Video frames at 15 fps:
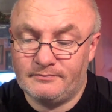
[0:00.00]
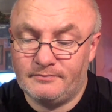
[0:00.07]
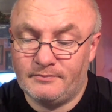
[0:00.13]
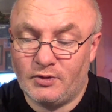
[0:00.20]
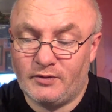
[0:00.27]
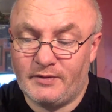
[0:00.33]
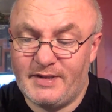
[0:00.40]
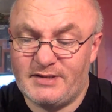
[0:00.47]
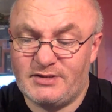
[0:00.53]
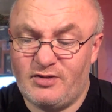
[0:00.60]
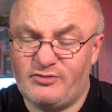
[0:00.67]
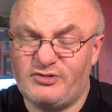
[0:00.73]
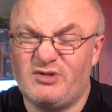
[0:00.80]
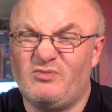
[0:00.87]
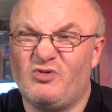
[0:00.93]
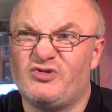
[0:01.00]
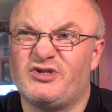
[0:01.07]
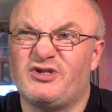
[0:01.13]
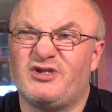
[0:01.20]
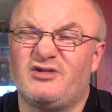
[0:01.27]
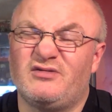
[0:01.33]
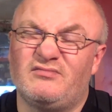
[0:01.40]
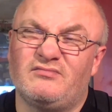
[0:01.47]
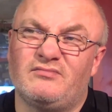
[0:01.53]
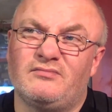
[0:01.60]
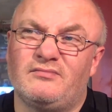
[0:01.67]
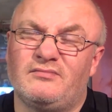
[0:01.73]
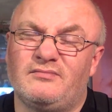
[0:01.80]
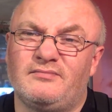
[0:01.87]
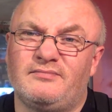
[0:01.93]
But it's not so much
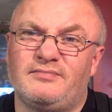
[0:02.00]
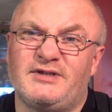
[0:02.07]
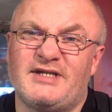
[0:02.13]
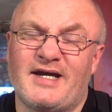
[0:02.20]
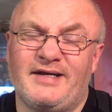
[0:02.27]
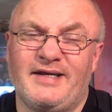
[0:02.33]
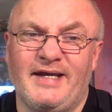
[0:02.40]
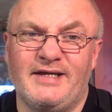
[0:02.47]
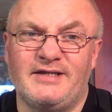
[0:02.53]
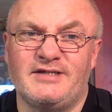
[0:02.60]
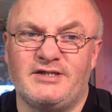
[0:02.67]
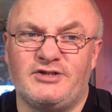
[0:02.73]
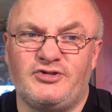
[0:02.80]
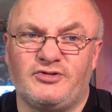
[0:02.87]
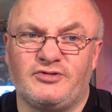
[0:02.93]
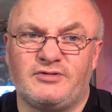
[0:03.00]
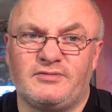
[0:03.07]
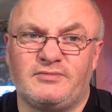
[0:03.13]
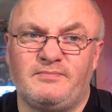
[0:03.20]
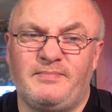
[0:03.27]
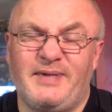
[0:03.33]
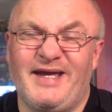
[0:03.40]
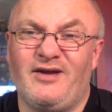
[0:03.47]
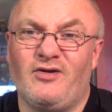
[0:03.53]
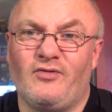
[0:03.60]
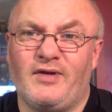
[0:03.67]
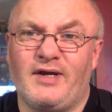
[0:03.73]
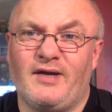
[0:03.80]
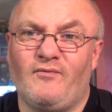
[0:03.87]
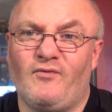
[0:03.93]
techniques, it's just being on
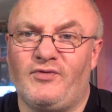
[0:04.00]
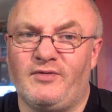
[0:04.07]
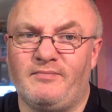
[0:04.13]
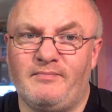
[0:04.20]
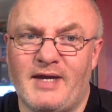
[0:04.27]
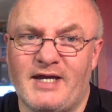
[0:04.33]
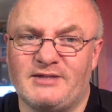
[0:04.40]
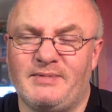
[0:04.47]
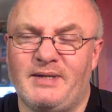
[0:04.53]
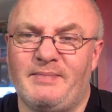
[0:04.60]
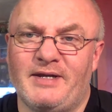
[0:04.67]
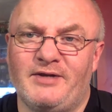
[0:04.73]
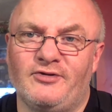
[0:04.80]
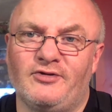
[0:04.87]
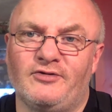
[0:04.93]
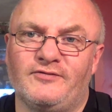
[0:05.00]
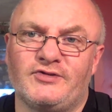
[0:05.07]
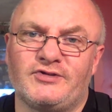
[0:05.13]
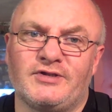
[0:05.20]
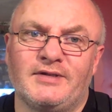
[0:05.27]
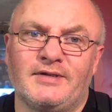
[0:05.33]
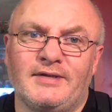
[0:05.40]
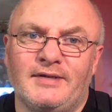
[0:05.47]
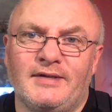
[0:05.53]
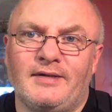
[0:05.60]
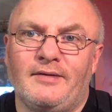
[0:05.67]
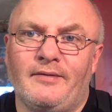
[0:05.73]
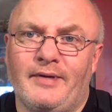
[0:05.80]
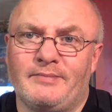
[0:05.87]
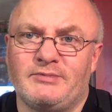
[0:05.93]
camera that makes me a bit nervous
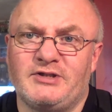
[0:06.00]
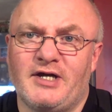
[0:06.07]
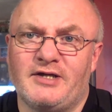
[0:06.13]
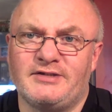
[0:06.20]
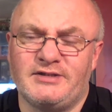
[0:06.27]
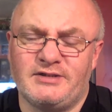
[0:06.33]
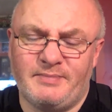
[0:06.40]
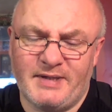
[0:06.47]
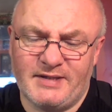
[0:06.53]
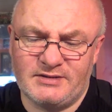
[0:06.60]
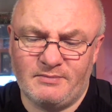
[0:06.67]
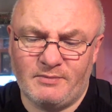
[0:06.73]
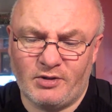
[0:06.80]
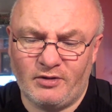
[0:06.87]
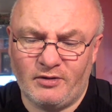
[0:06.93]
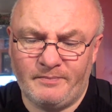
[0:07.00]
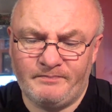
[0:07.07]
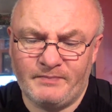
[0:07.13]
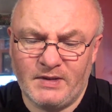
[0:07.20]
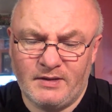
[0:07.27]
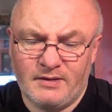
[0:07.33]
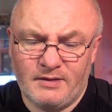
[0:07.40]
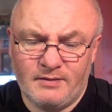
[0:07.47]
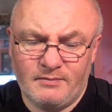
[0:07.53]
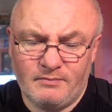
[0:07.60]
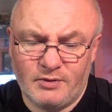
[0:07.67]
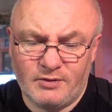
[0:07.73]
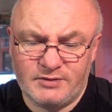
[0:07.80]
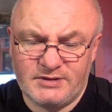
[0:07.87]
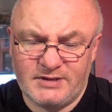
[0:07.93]
when I'm starting to paint a model.
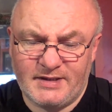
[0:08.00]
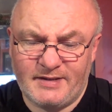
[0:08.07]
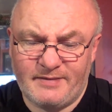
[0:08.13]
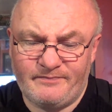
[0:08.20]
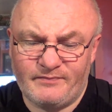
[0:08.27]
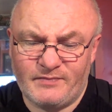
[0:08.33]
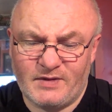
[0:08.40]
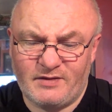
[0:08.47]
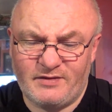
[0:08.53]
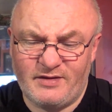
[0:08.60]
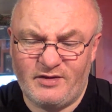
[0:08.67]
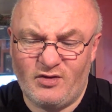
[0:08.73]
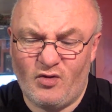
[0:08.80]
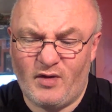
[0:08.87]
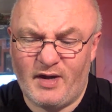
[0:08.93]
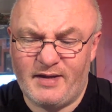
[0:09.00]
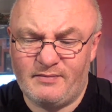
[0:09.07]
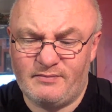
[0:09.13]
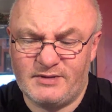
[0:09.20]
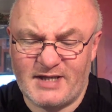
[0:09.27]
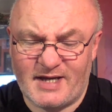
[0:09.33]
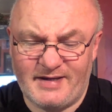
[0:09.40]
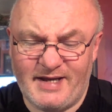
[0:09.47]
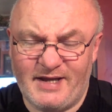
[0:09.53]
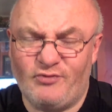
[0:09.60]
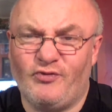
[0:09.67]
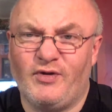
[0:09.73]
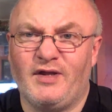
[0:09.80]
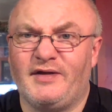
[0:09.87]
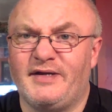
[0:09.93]
But I think the only technique
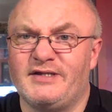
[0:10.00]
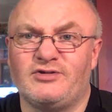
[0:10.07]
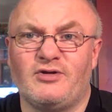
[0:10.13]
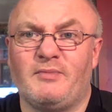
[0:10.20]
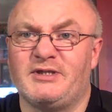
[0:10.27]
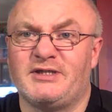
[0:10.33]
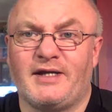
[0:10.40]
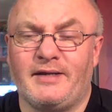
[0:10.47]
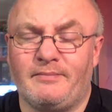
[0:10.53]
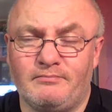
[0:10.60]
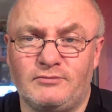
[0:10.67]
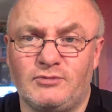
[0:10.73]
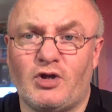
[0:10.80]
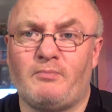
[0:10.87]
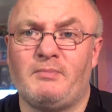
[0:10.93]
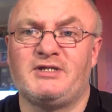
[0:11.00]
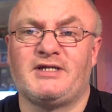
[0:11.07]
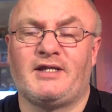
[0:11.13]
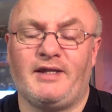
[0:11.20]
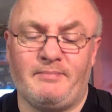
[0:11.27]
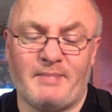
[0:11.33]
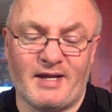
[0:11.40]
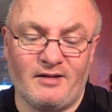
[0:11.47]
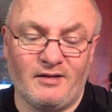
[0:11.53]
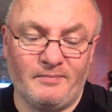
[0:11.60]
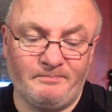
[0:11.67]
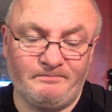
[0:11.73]
really is non-metallic metal.